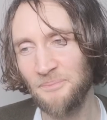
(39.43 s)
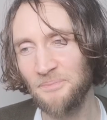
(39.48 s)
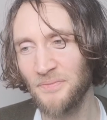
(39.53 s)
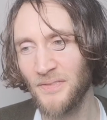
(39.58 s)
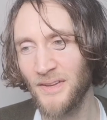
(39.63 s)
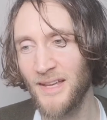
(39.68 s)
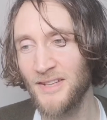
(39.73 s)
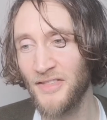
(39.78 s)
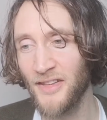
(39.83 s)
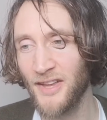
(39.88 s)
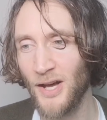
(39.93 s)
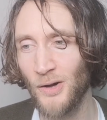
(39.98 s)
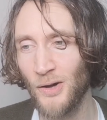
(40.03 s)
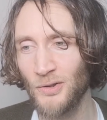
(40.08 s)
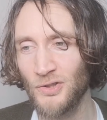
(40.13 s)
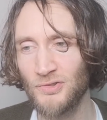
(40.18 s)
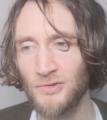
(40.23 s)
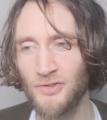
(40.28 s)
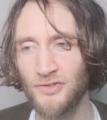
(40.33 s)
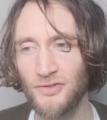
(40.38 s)
is the
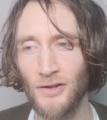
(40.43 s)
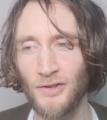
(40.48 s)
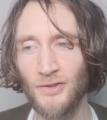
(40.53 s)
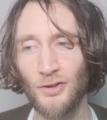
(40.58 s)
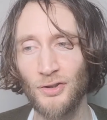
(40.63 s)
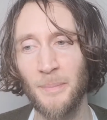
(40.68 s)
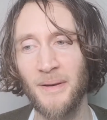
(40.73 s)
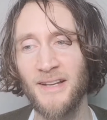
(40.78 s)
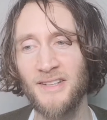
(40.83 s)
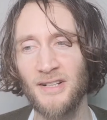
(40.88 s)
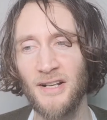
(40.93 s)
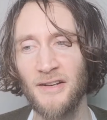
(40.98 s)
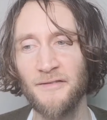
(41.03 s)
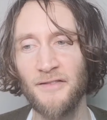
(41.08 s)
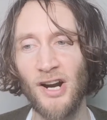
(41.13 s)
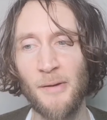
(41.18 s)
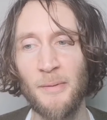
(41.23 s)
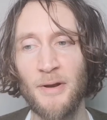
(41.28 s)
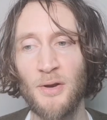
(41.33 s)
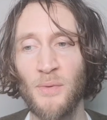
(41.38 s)
cultural, social, or political
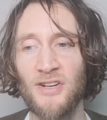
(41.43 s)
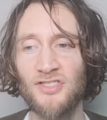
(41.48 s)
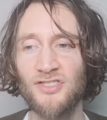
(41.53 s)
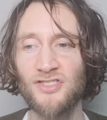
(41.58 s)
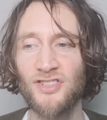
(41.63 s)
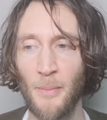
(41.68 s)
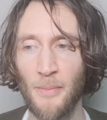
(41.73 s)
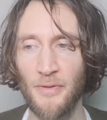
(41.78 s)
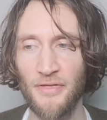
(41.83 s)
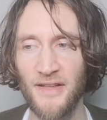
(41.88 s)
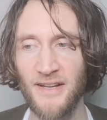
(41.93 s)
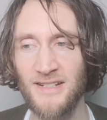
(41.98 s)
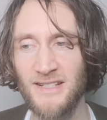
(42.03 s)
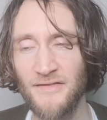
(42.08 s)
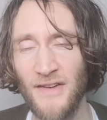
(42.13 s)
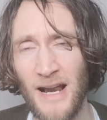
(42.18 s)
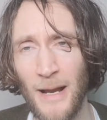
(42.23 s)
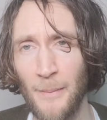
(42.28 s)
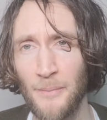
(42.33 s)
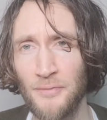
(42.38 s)
environment which something
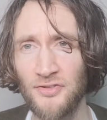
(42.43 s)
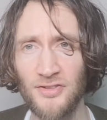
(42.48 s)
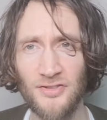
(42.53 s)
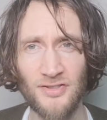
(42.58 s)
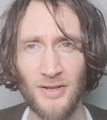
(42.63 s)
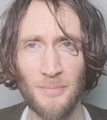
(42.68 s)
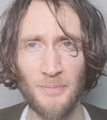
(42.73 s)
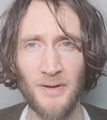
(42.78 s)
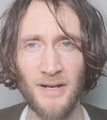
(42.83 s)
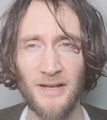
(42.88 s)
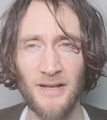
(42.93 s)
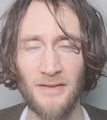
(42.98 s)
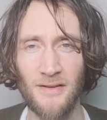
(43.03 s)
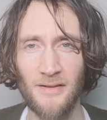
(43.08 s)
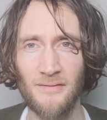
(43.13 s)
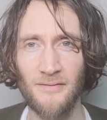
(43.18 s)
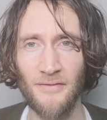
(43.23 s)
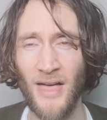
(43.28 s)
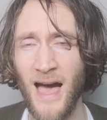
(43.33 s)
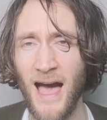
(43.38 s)
develops. Simply
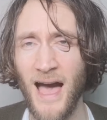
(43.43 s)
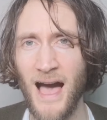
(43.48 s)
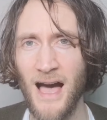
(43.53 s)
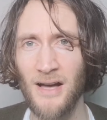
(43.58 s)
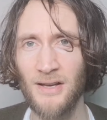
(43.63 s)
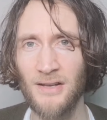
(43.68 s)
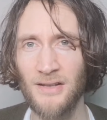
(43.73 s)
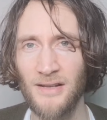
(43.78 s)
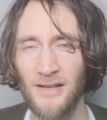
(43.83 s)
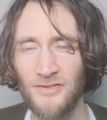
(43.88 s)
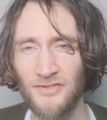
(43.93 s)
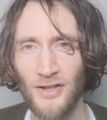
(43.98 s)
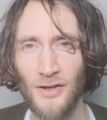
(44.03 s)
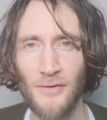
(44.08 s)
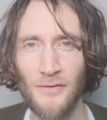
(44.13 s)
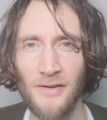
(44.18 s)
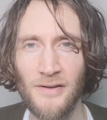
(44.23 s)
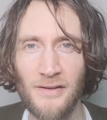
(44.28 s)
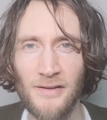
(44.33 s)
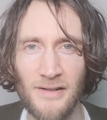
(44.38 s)
that. And
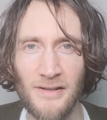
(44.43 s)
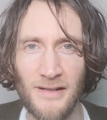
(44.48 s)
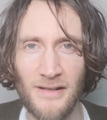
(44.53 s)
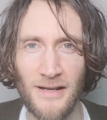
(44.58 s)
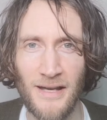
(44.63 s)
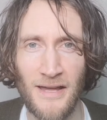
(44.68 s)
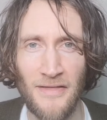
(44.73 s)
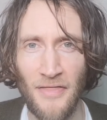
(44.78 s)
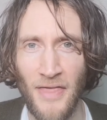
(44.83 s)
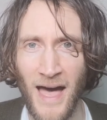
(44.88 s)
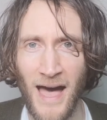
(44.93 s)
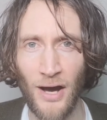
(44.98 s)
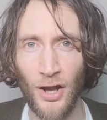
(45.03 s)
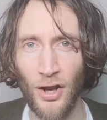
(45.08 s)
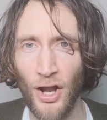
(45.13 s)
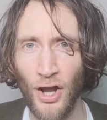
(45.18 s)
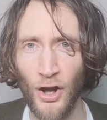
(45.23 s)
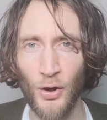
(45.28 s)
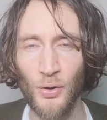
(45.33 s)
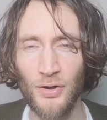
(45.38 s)
so in that
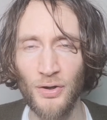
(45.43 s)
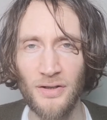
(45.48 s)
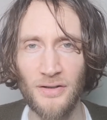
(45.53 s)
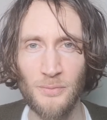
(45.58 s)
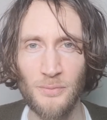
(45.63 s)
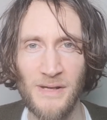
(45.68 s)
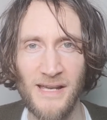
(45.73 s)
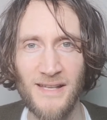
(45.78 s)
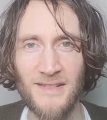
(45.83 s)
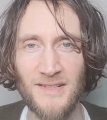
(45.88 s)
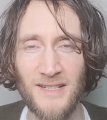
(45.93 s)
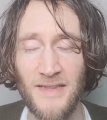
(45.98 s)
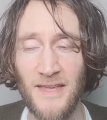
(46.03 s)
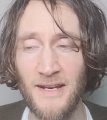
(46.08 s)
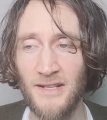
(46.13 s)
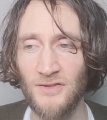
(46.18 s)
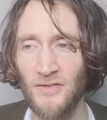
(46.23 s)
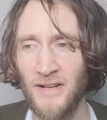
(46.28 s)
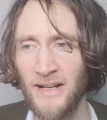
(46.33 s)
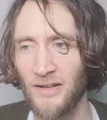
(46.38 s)
alone, we can see that
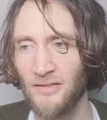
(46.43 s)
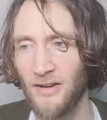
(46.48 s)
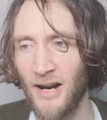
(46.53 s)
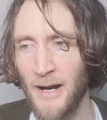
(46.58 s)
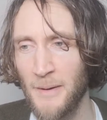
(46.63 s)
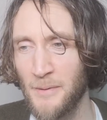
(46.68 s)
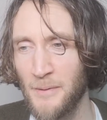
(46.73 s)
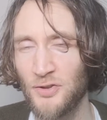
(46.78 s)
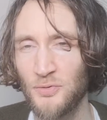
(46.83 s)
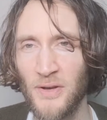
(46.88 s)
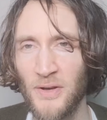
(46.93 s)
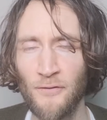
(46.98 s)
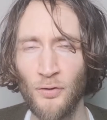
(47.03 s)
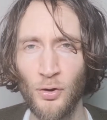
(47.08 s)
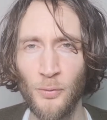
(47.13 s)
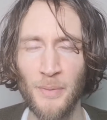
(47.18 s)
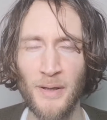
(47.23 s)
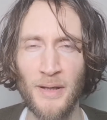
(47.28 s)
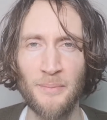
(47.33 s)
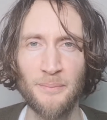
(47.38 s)
it's real, right? Because we've all
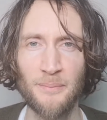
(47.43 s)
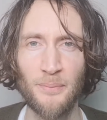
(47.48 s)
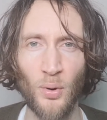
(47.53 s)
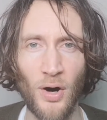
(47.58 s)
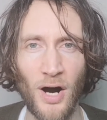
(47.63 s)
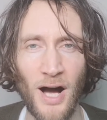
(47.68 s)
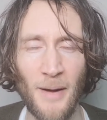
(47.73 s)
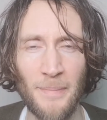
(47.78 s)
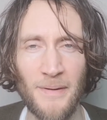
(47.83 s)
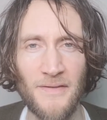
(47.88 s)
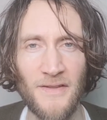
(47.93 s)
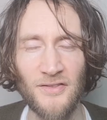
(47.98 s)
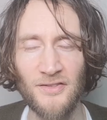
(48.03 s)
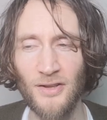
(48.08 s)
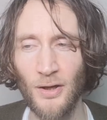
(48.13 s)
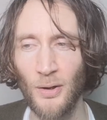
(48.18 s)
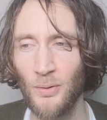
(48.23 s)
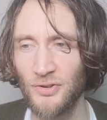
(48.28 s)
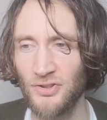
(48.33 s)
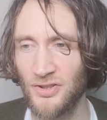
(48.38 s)
been brought up in this
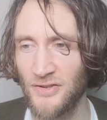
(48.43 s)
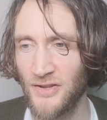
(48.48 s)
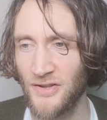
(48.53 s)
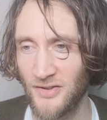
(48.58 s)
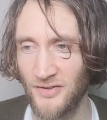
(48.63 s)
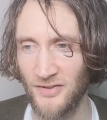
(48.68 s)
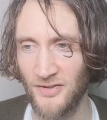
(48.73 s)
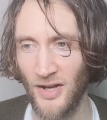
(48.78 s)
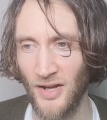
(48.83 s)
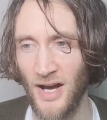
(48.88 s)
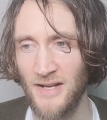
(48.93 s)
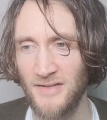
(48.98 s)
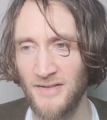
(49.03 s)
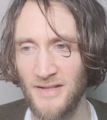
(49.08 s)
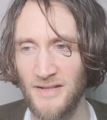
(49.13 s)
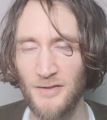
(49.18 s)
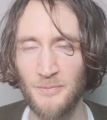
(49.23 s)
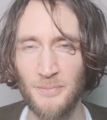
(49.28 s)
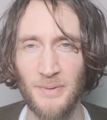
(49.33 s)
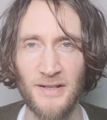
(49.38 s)
culture, this society,
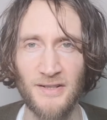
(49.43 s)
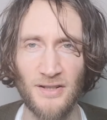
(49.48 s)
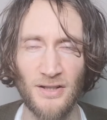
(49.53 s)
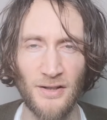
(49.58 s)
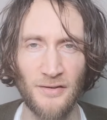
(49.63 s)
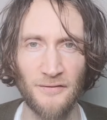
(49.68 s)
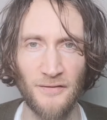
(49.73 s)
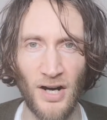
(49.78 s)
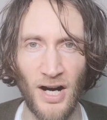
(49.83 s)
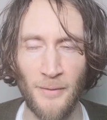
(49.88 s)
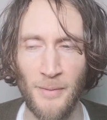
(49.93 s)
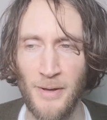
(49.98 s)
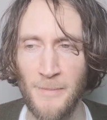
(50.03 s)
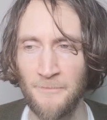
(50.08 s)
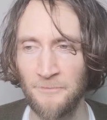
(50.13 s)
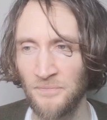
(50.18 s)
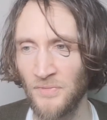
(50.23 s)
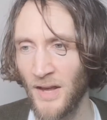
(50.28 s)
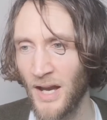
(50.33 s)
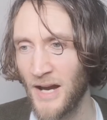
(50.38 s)
this political environment.
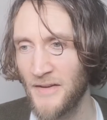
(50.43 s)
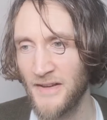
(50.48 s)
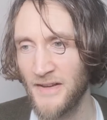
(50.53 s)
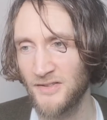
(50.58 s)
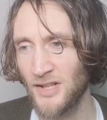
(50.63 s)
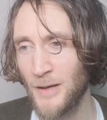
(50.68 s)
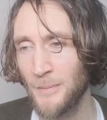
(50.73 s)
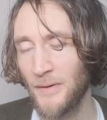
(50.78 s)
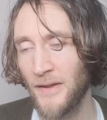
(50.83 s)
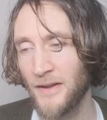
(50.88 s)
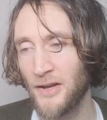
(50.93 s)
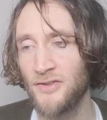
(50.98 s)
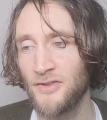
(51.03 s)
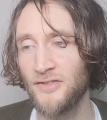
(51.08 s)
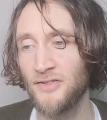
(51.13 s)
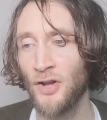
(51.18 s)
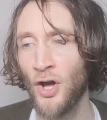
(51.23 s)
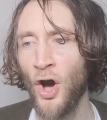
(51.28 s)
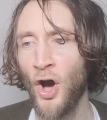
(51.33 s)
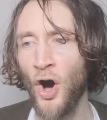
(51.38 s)
And the example I use
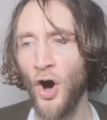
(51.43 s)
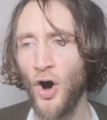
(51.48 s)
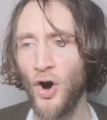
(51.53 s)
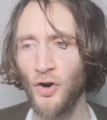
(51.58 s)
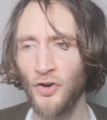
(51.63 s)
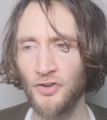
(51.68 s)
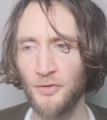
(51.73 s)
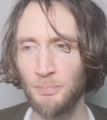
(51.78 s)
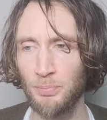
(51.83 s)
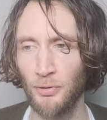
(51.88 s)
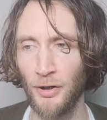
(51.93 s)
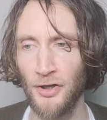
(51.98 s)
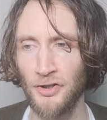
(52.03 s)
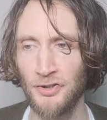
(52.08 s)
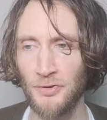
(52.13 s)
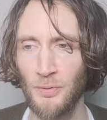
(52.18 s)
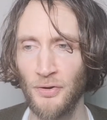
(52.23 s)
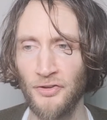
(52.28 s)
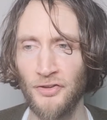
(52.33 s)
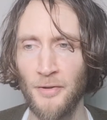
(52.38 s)
is
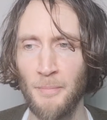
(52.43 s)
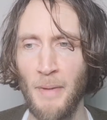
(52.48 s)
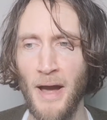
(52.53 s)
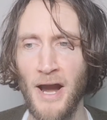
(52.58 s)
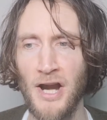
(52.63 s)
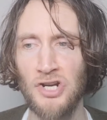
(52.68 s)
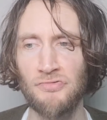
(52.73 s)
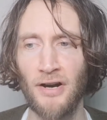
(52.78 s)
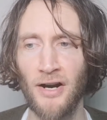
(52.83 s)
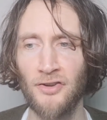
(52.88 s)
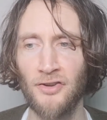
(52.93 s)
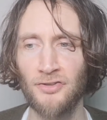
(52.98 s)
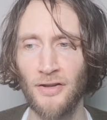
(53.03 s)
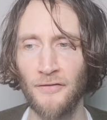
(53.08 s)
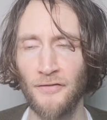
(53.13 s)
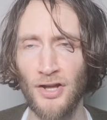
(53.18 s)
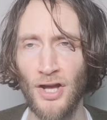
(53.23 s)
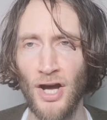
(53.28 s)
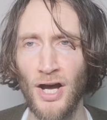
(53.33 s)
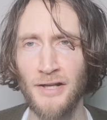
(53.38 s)
Oxbridge was the matrix of
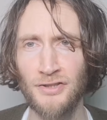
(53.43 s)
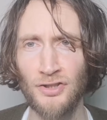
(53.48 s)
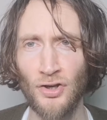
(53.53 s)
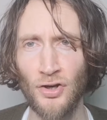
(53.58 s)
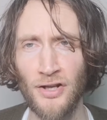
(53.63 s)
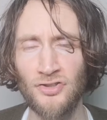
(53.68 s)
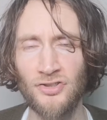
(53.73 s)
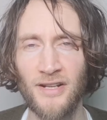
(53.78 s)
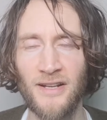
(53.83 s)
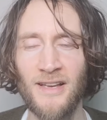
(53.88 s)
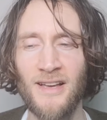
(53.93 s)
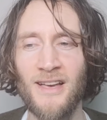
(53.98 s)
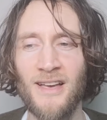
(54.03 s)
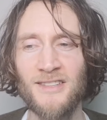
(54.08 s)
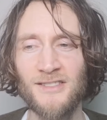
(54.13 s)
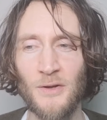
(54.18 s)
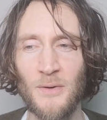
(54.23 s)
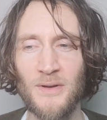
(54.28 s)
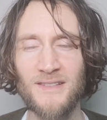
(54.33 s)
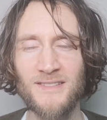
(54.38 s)
the ideology.
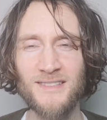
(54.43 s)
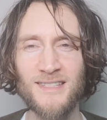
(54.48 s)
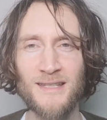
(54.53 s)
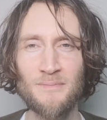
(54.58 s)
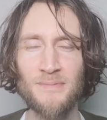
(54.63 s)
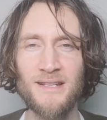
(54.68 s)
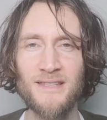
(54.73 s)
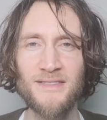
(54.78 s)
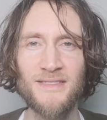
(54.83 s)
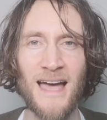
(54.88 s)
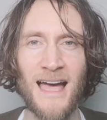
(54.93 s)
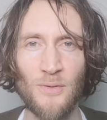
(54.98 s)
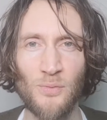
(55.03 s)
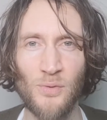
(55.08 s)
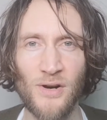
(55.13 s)
So it's simply that